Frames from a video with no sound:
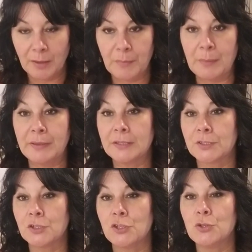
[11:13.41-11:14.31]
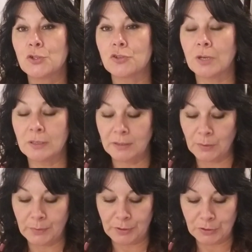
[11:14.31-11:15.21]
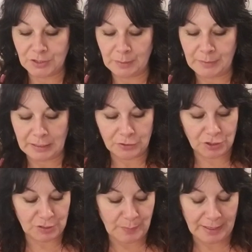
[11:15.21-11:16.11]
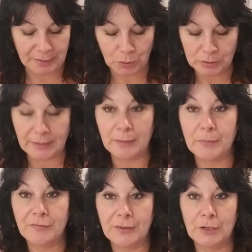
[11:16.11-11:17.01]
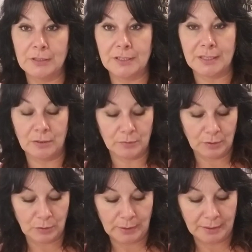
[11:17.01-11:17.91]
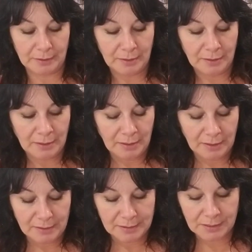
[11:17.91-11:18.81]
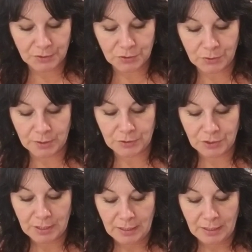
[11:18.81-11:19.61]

Maybe this is you struggling with your subconscious mind. Hold on, let me figure this out real quick. Ten of Swords.